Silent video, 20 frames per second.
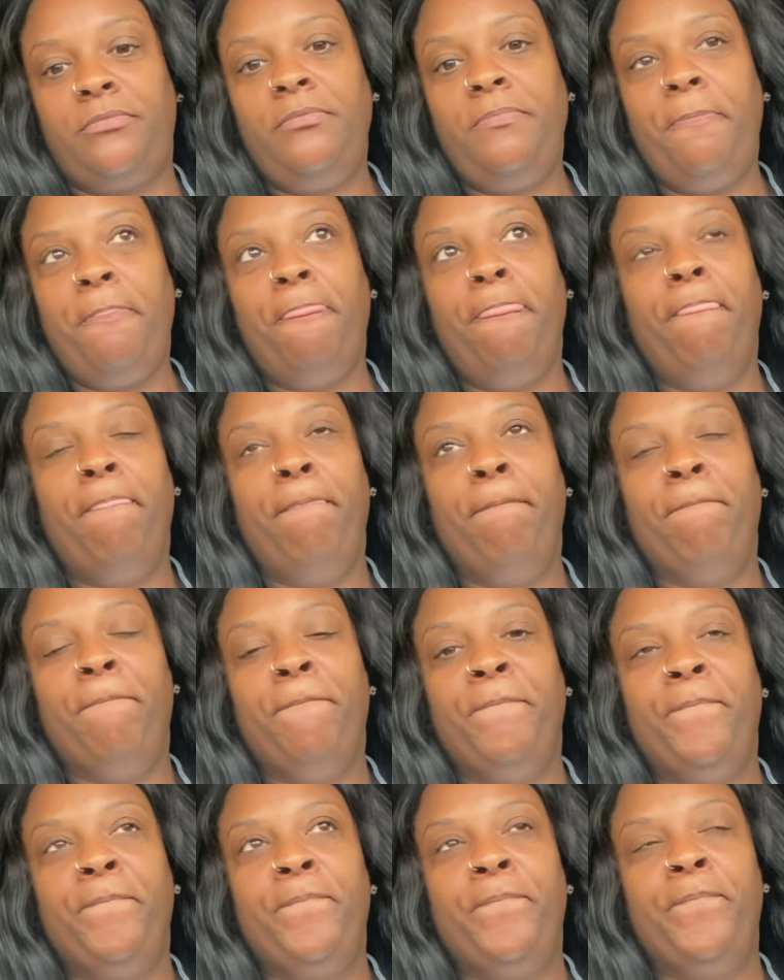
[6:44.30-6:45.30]

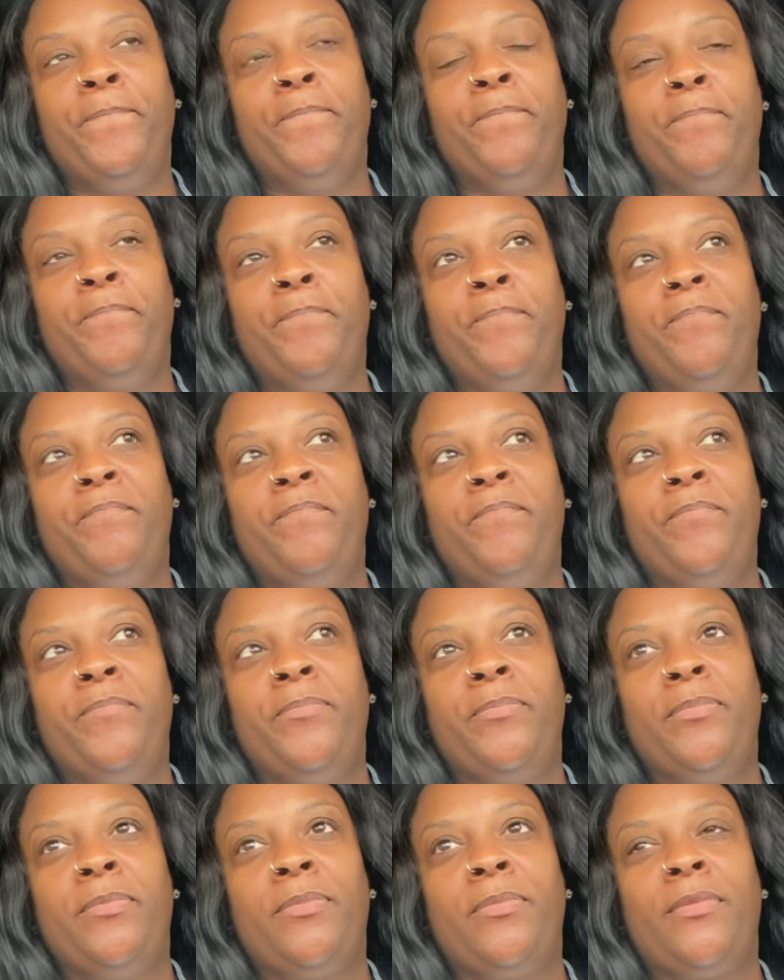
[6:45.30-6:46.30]

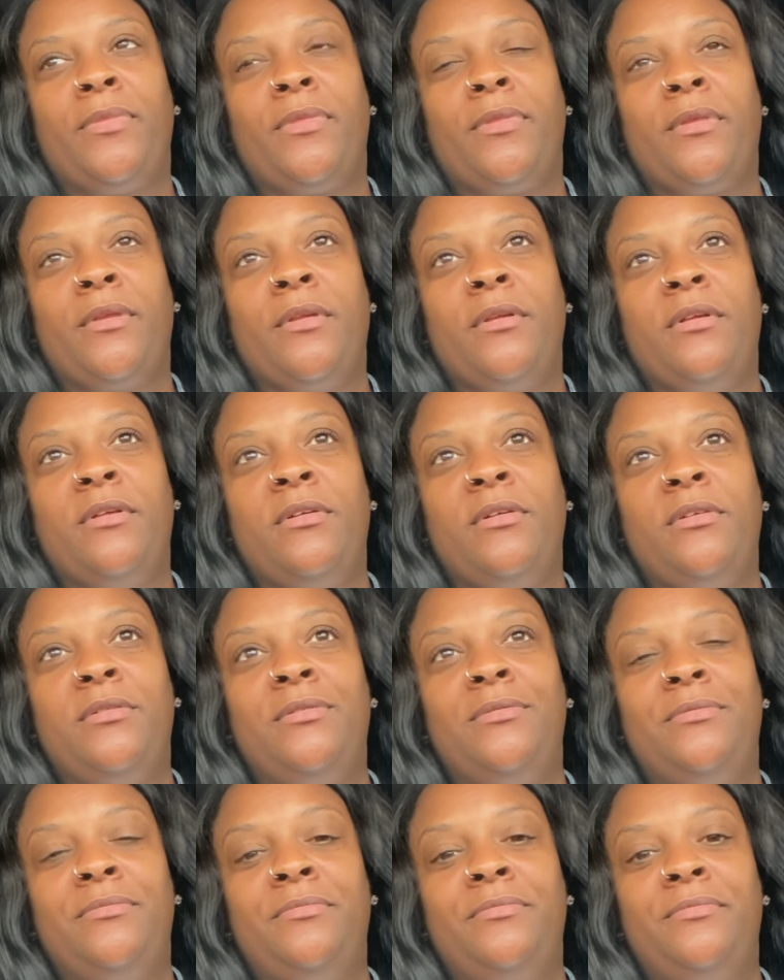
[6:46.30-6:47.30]

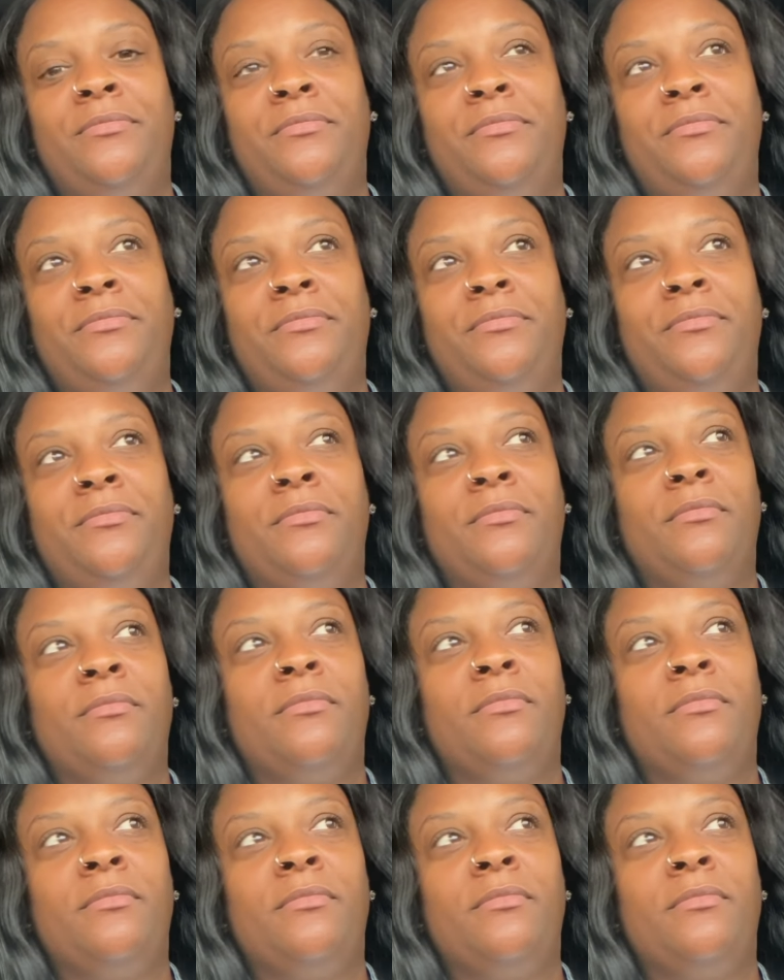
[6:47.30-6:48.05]
[no speech]